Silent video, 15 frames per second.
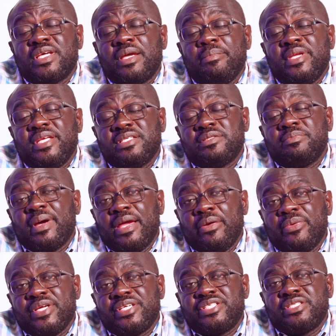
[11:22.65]
means by
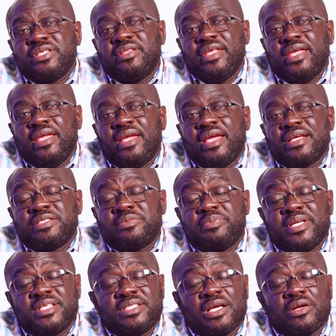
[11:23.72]
which they
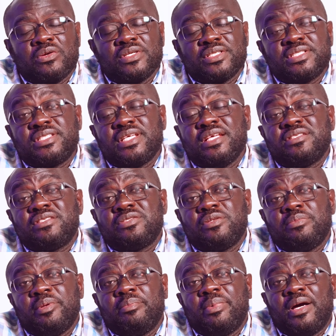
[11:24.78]
express their consent
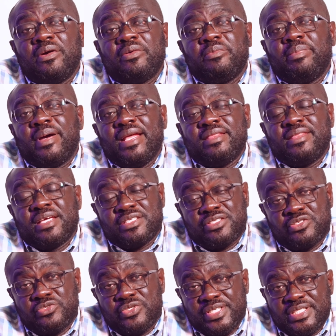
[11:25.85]
to be bound by that
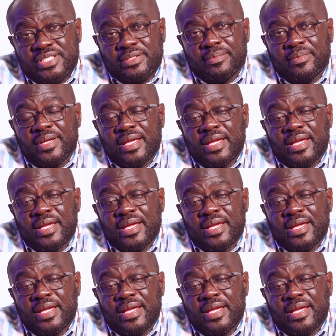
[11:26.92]
treaty.